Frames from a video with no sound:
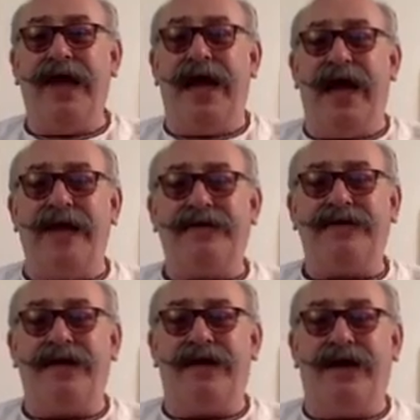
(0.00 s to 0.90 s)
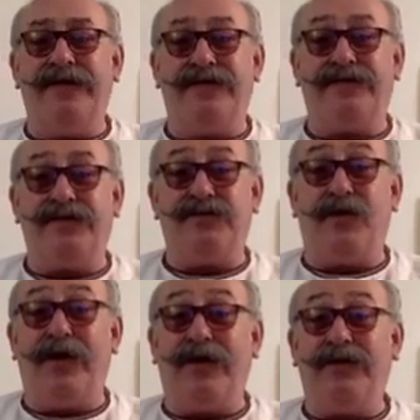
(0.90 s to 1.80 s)
And I
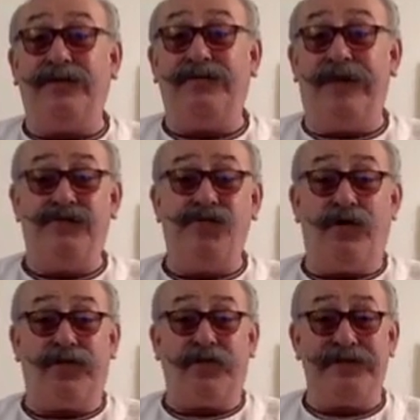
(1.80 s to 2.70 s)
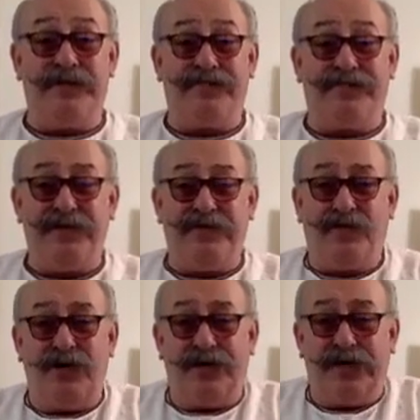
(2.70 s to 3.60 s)
got a job through a temporary
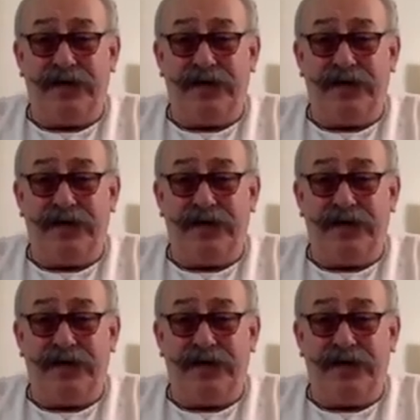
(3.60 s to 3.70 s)
work